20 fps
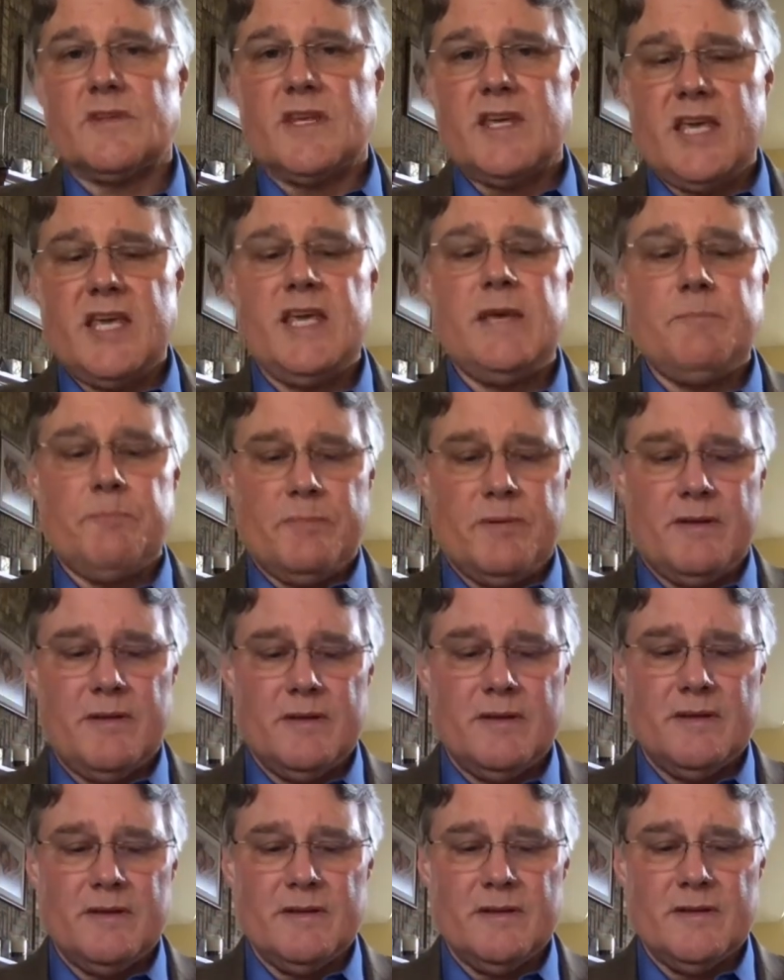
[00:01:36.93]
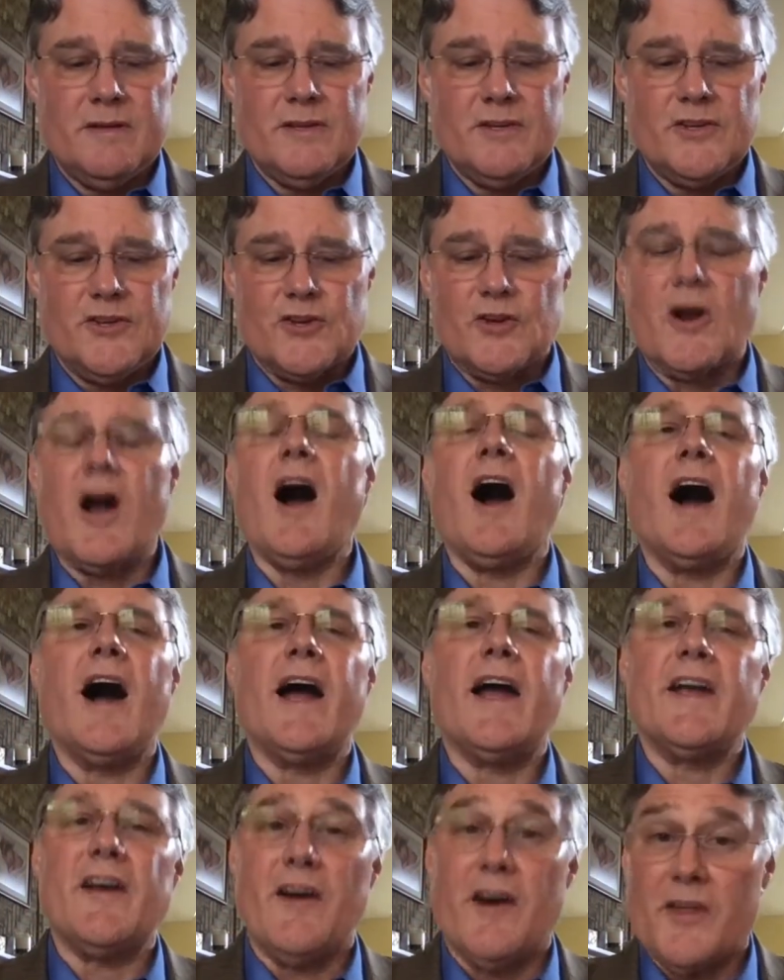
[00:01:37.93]
keep your
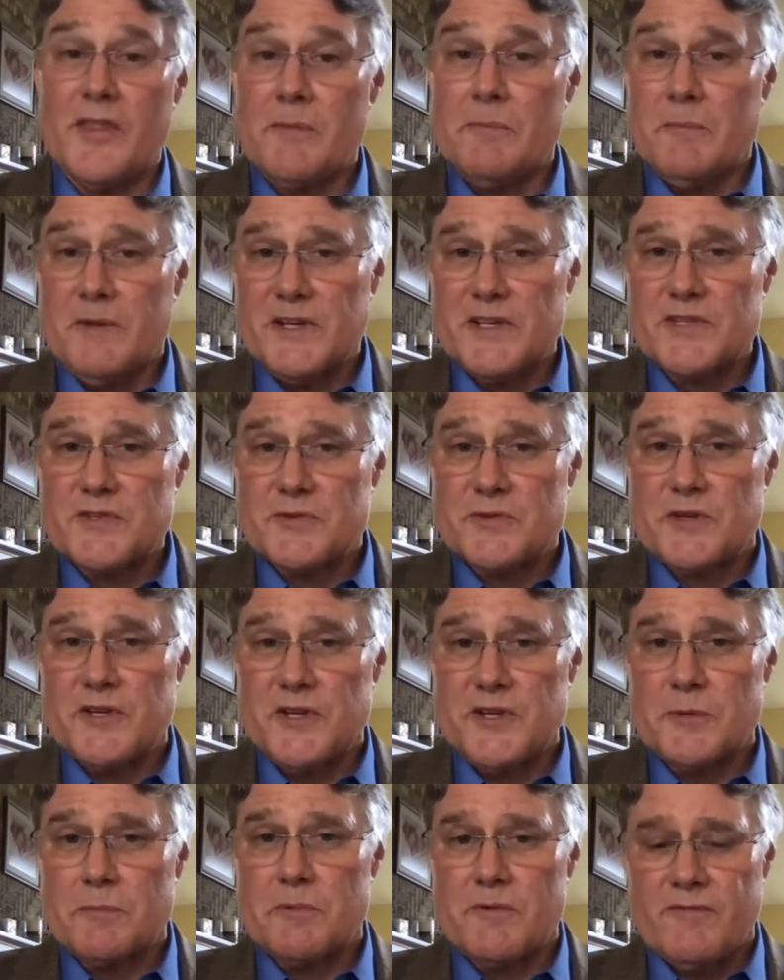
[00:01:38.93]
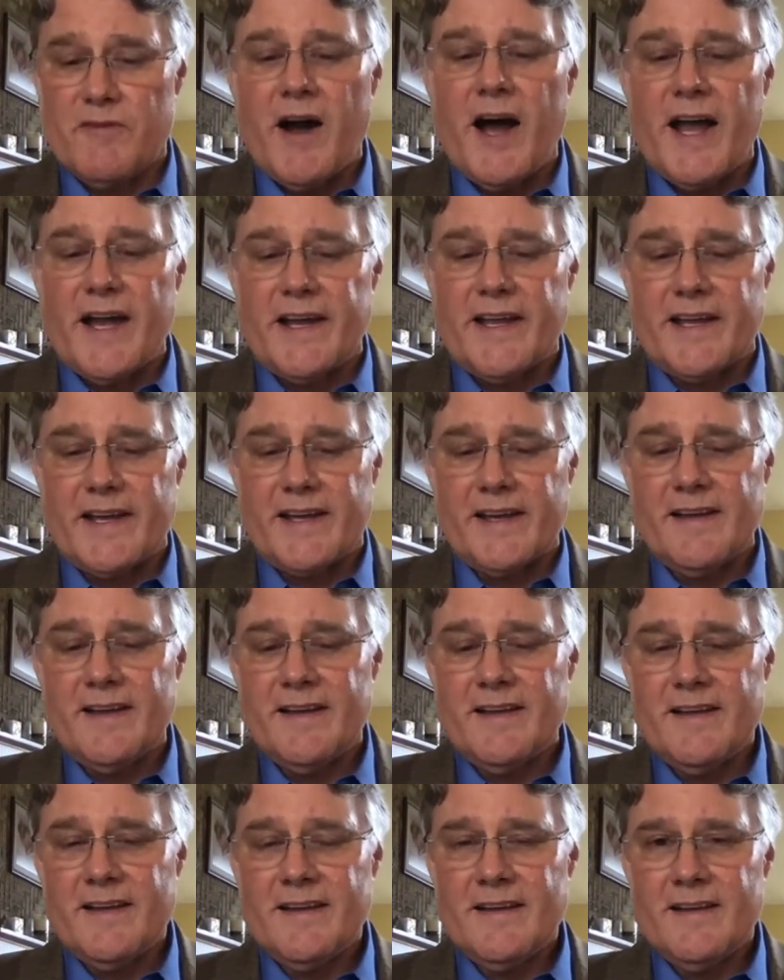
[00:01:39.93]
eye on the ministry you're providing,
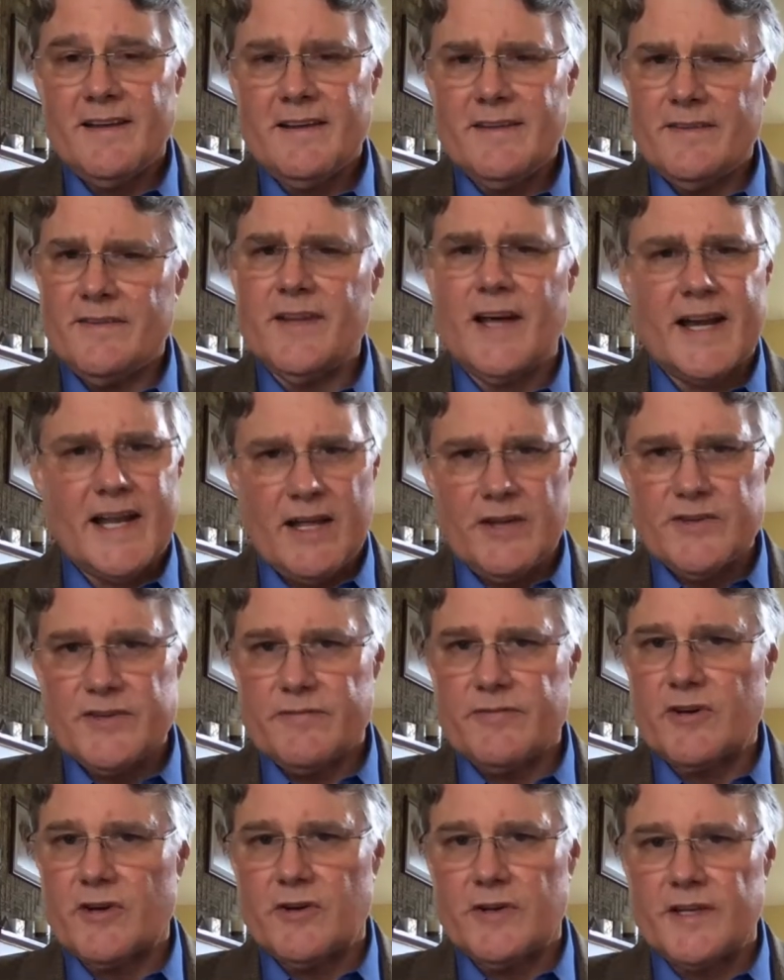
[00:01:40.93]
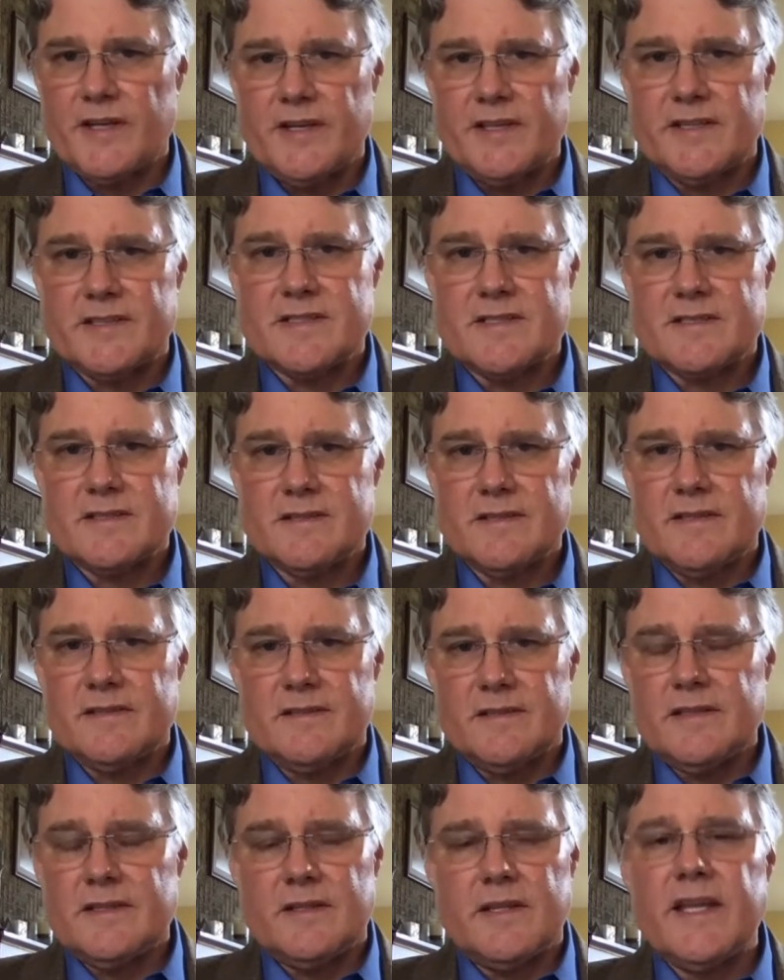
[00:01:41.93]
not how difficult it is.
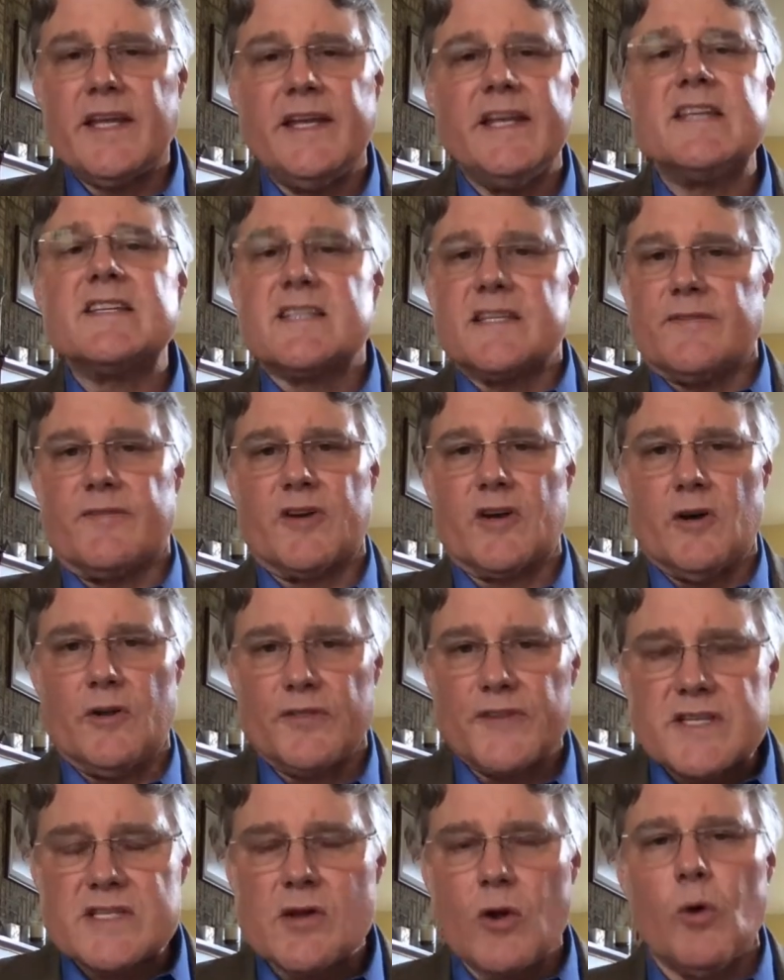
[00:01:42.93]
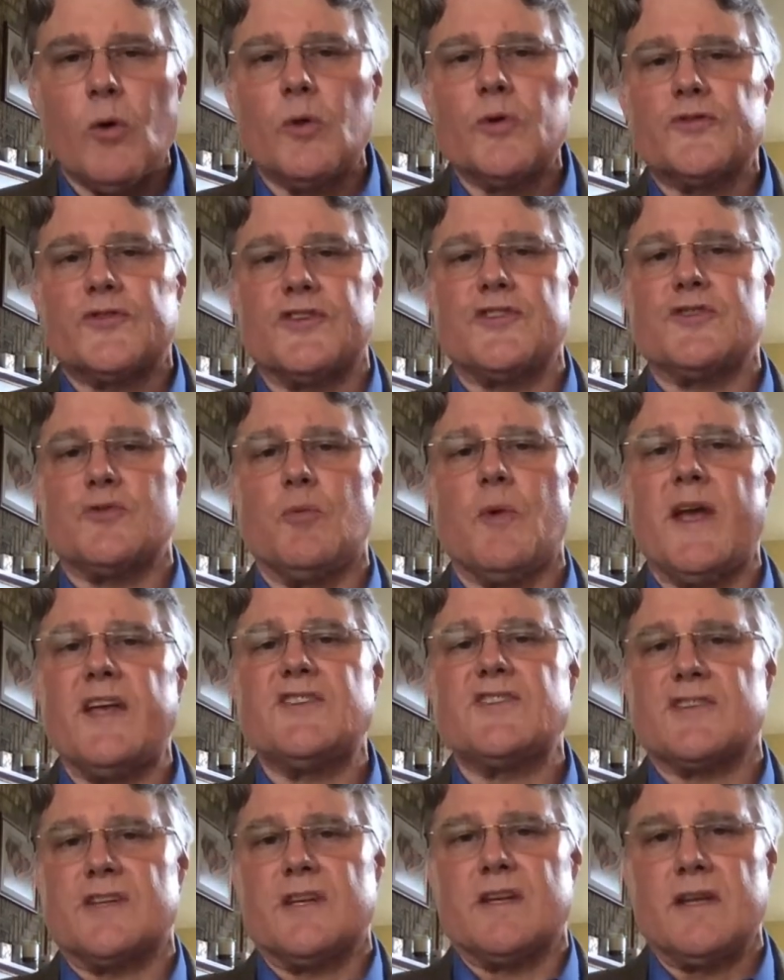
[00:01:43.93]
It is difficult. This whole
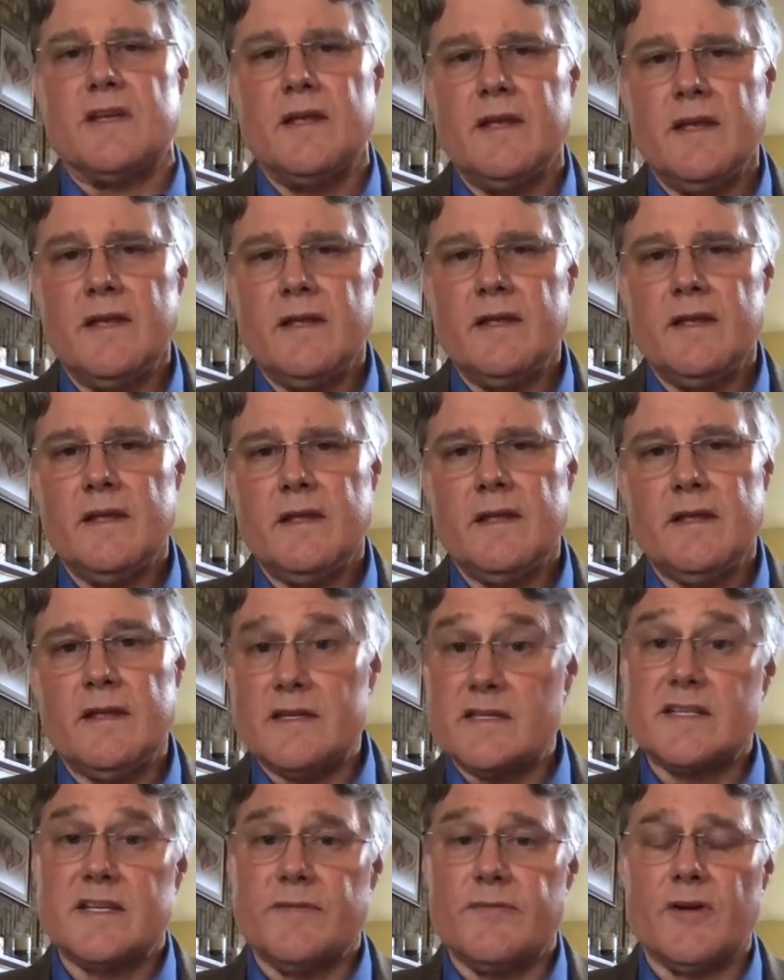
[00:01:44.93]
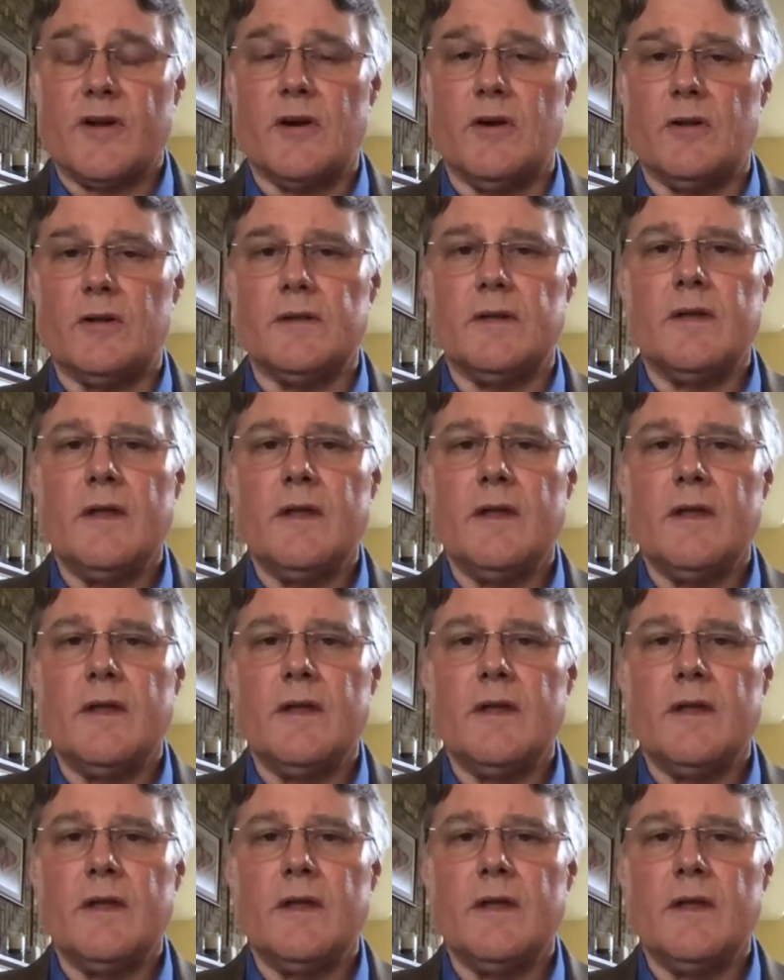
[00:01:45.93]
situation is difficult.